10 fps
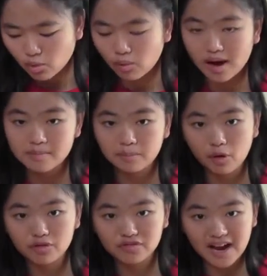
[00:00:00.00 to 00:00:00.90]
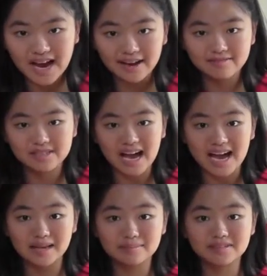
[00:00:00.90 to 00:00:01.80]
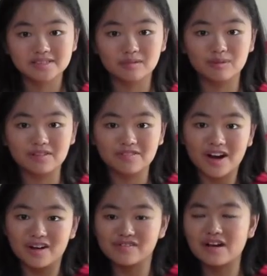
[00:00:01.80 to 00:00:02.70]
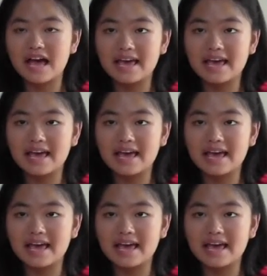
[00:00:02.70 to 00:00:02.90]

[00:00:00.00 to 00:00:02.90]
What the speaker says: 1.5 times the width of